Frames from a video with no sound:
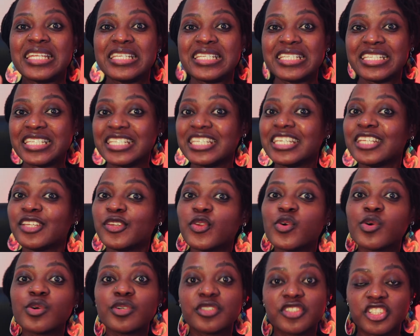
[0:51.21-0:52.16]

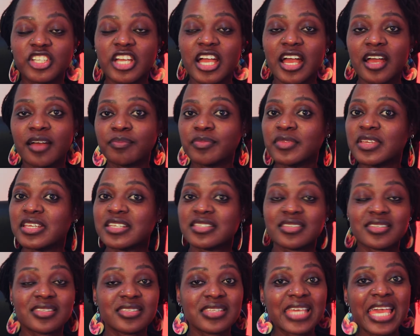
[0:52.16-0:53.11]
Ndinodya is
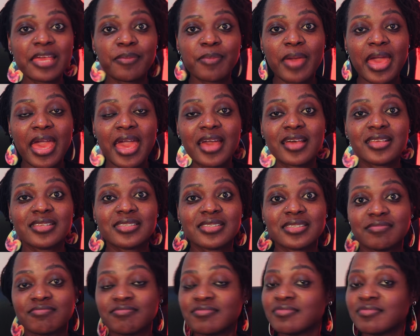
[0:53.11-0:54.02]
the same as